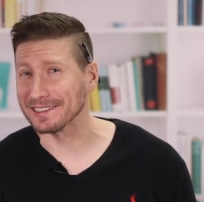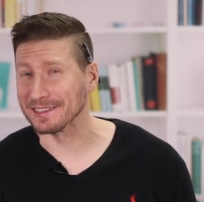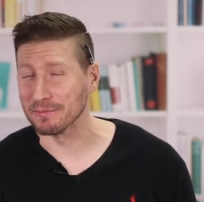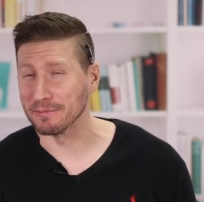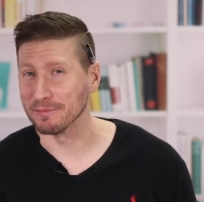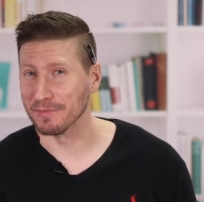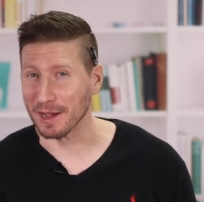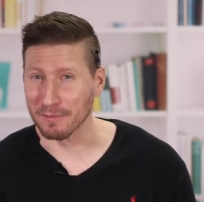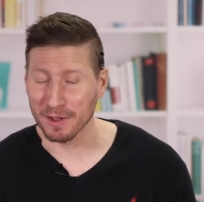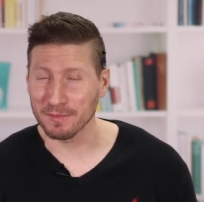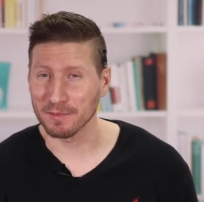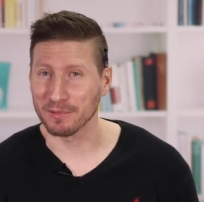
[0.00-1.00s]
I,
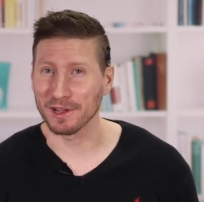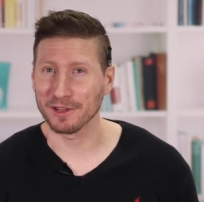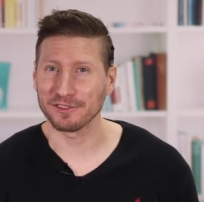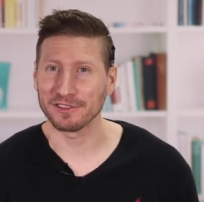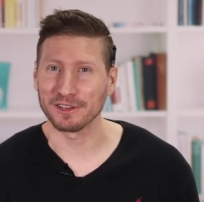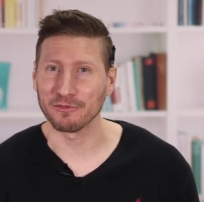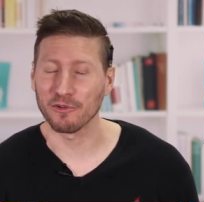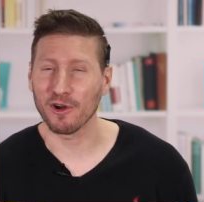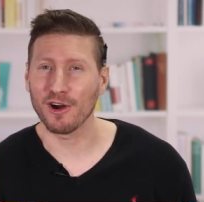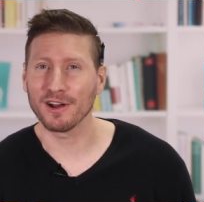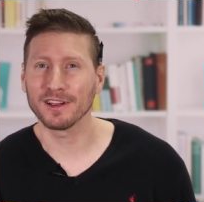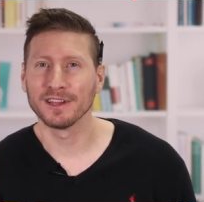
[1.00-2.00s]
might be pronouncing it
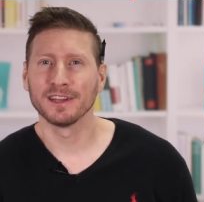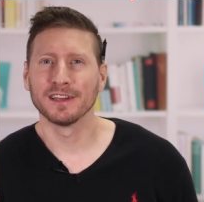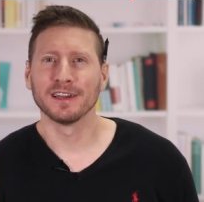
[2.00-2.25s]
wrong.